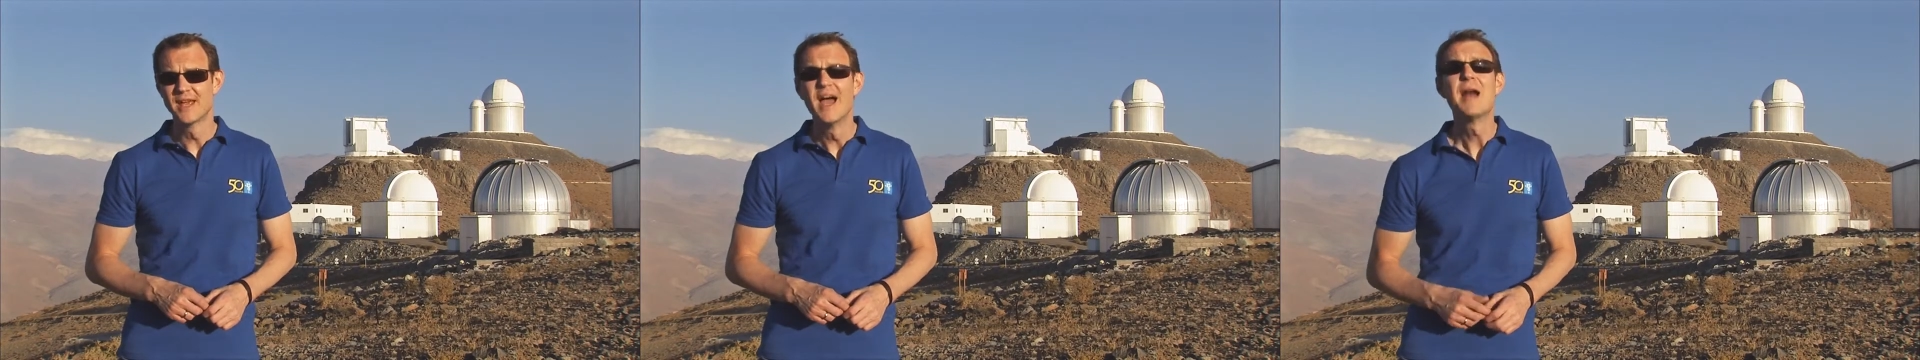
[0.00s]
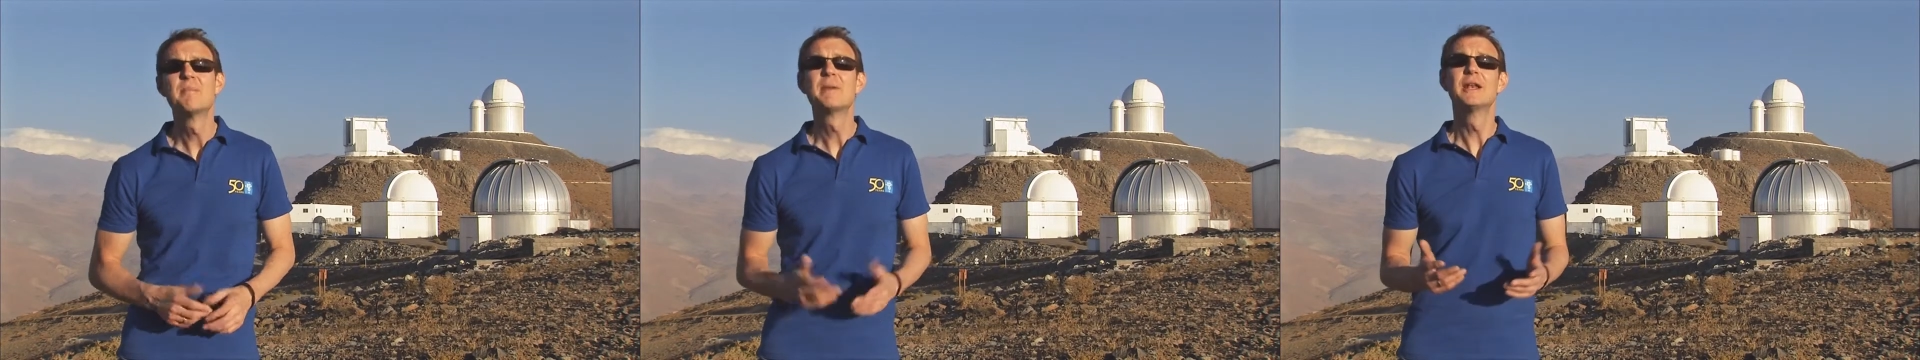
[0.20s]

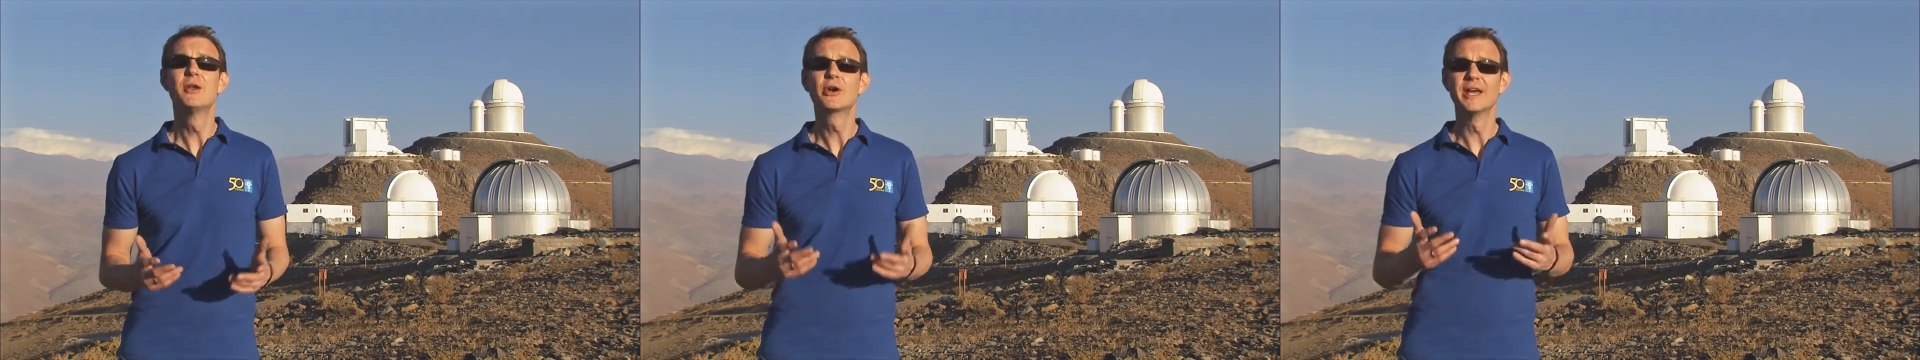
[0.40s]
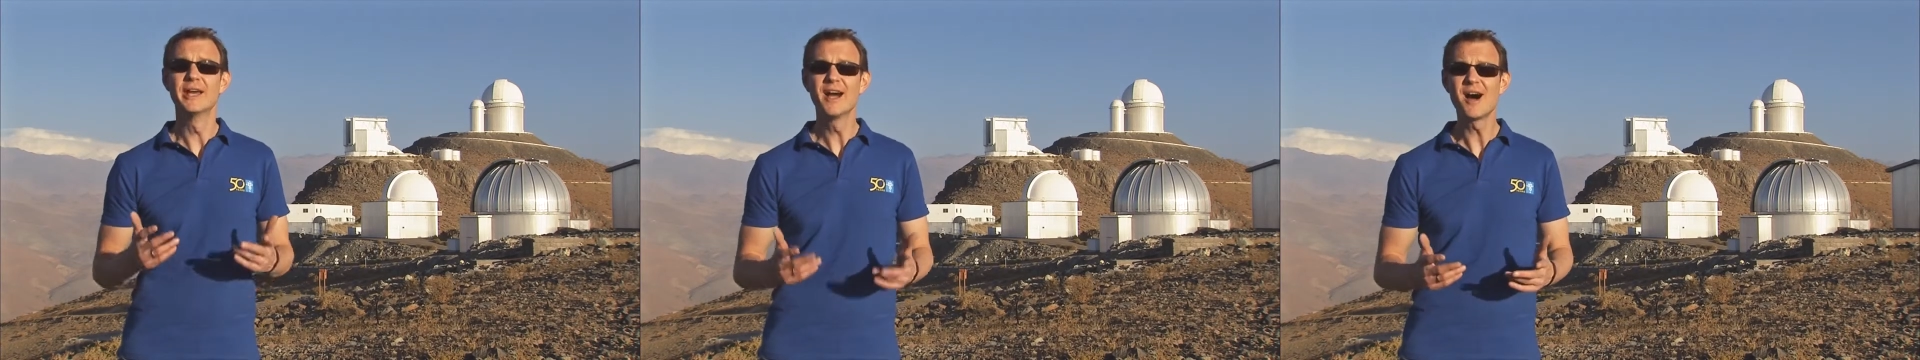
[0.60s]
And by
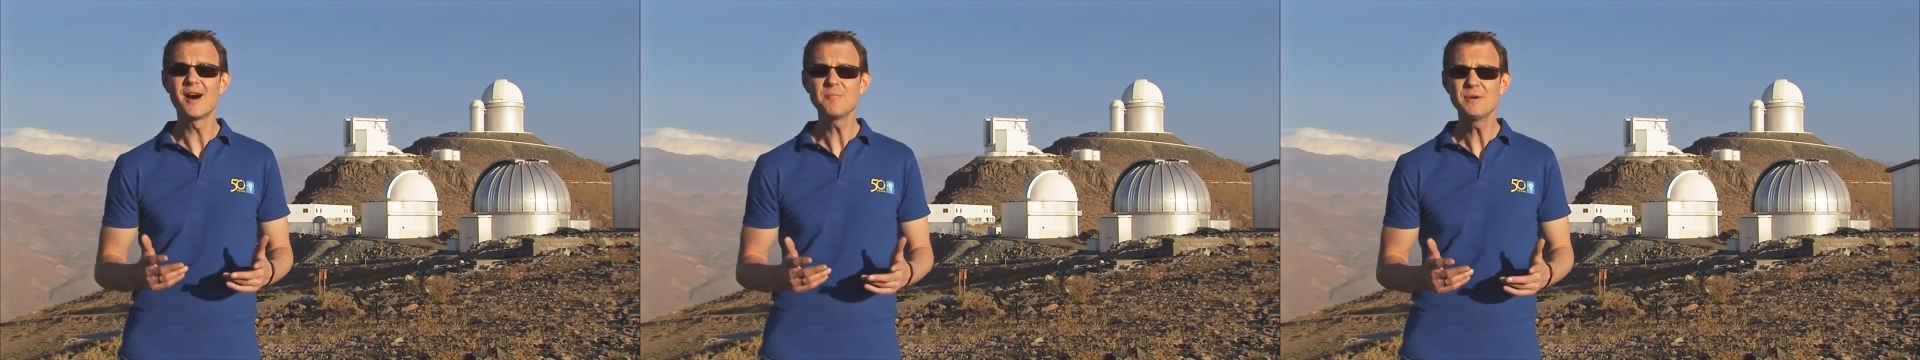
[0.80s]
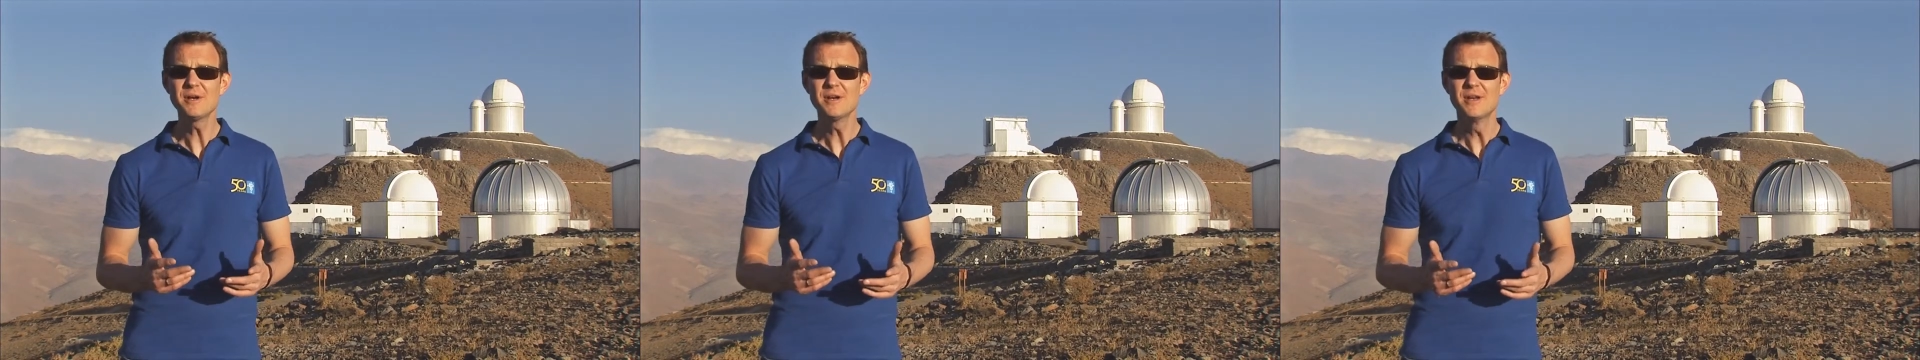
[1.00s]
looking
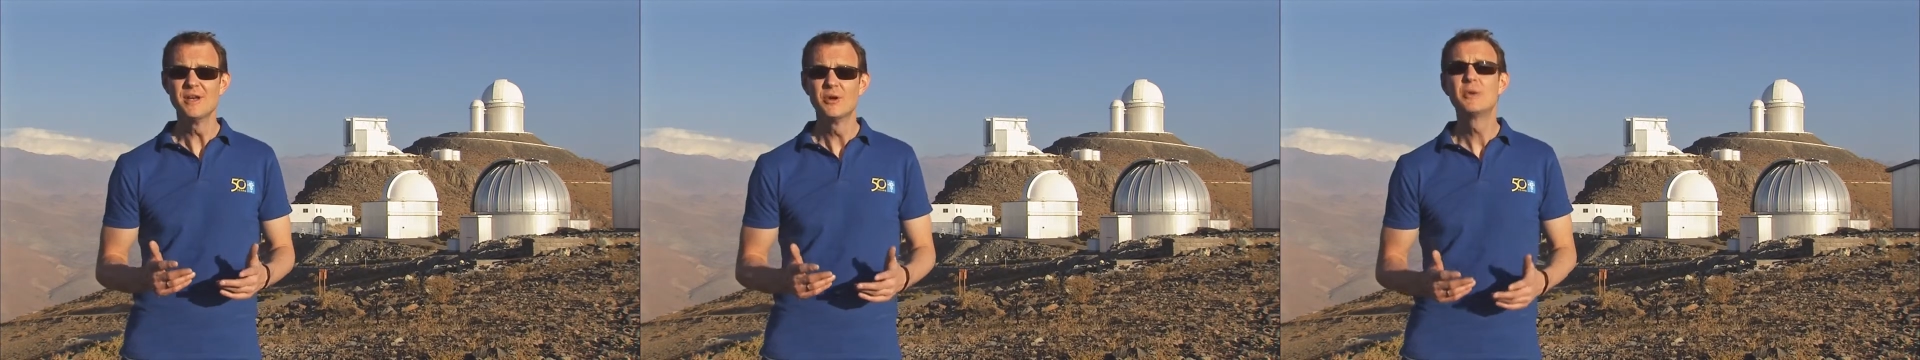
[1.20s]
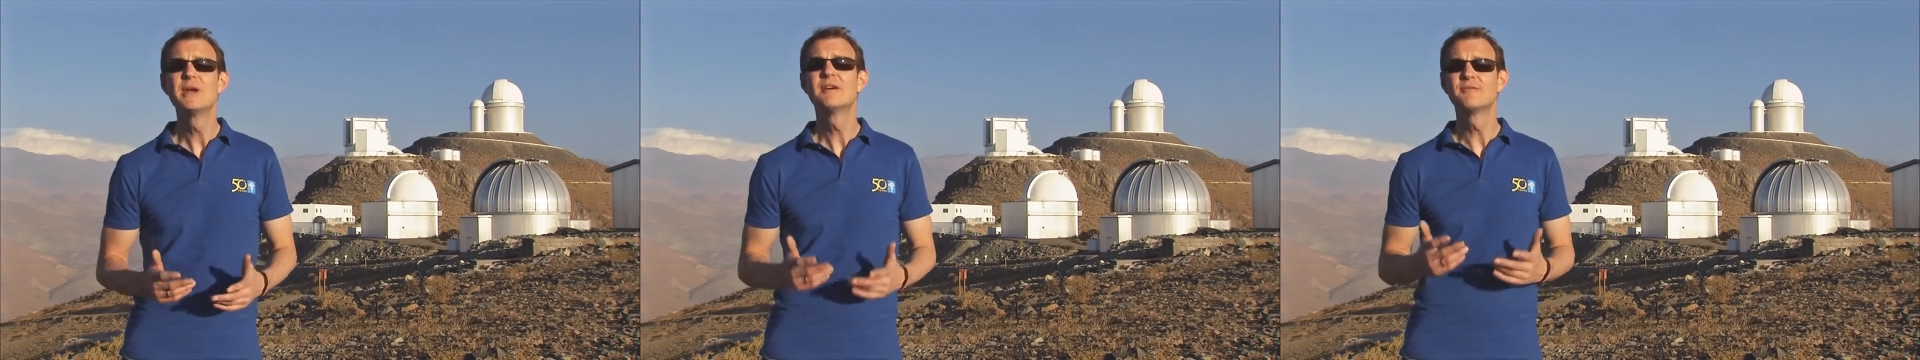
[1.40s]
up,
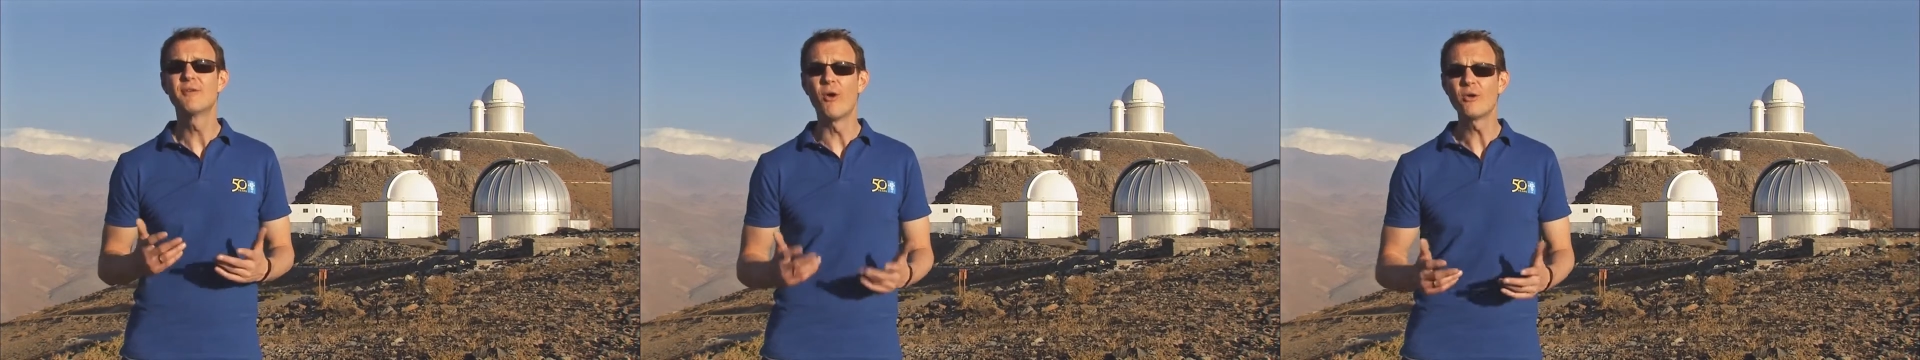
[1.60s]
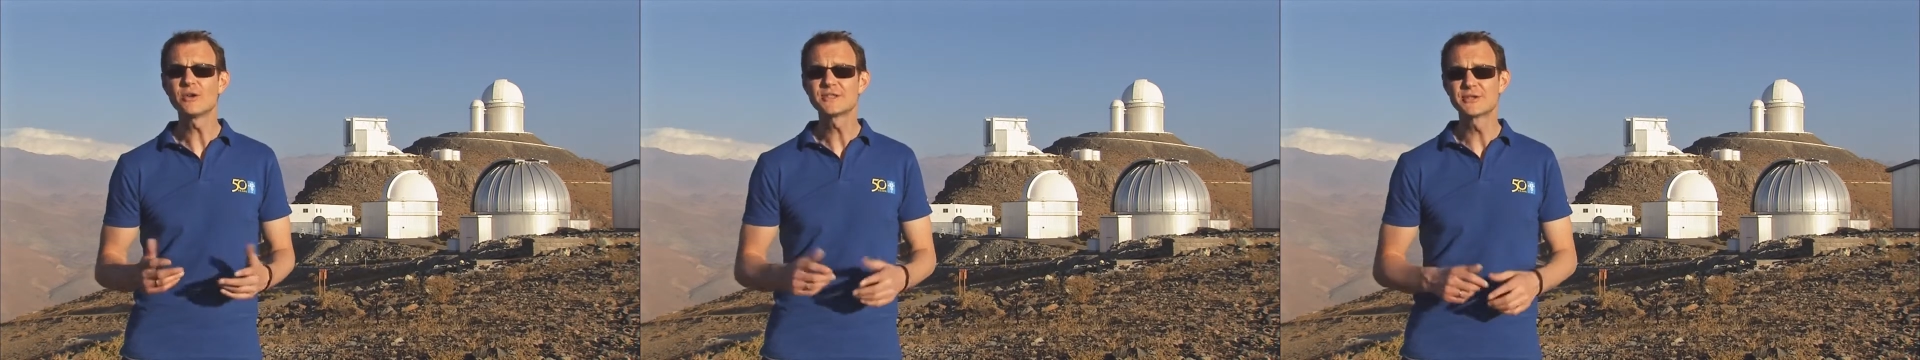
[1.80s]
we have
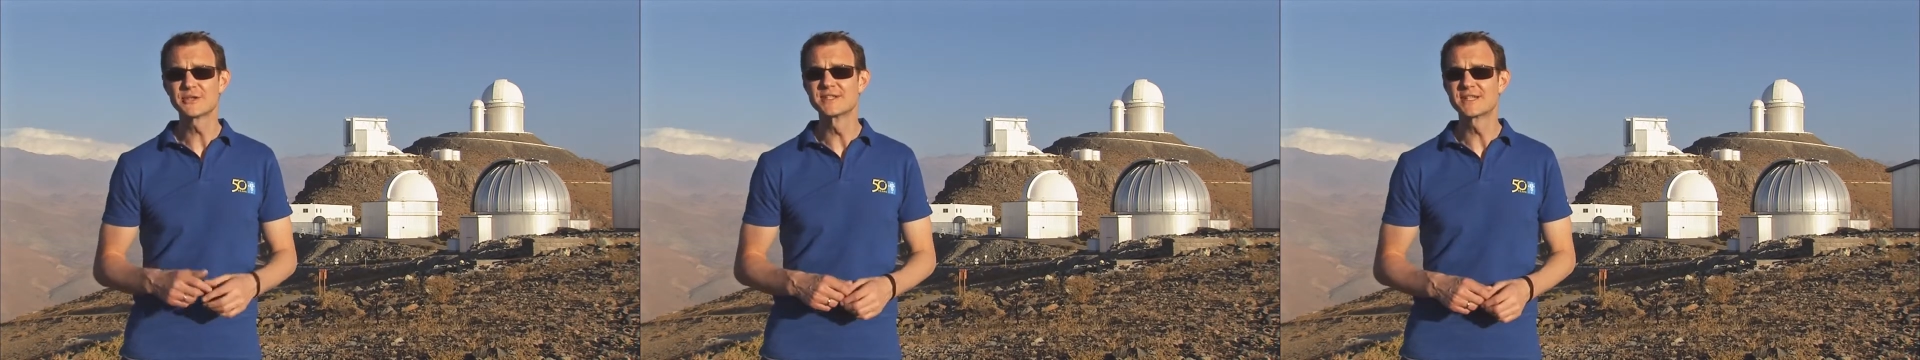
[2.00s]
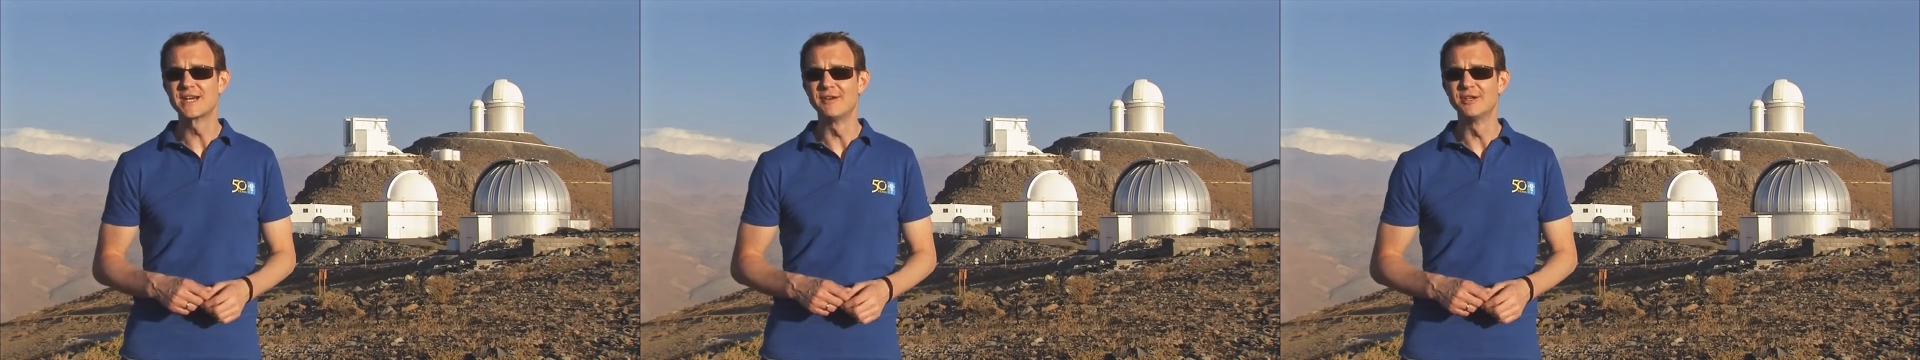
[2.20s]
also
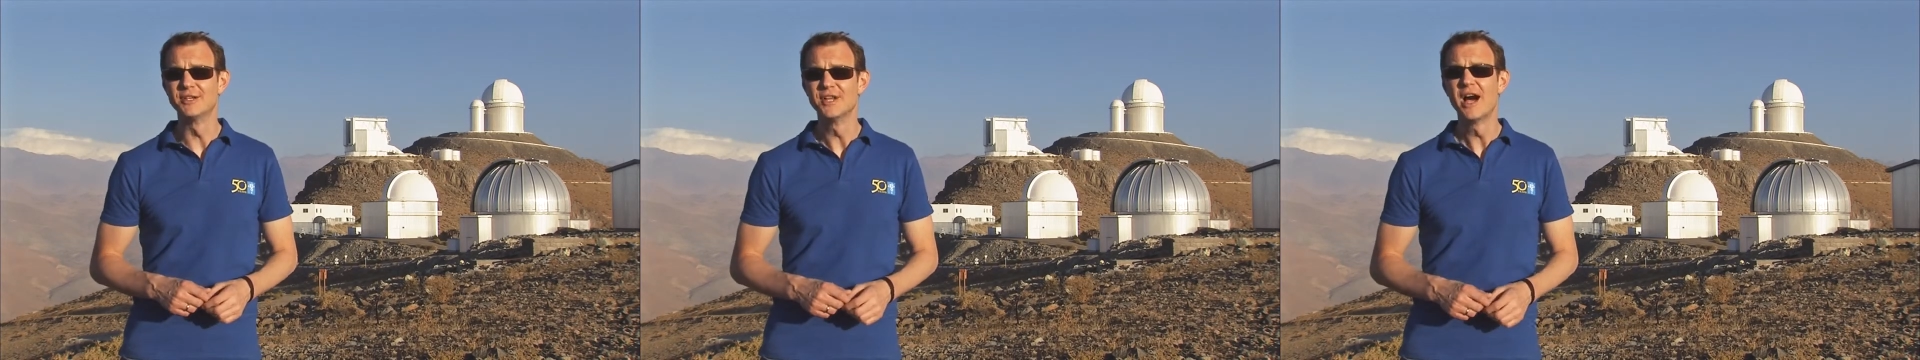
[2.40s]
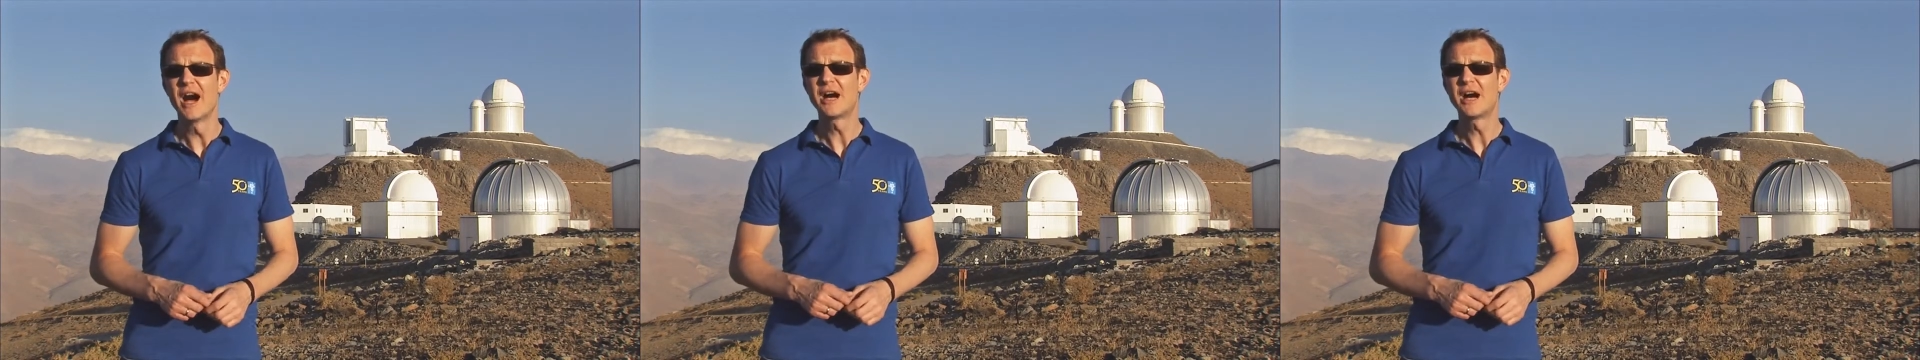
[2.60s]
discovered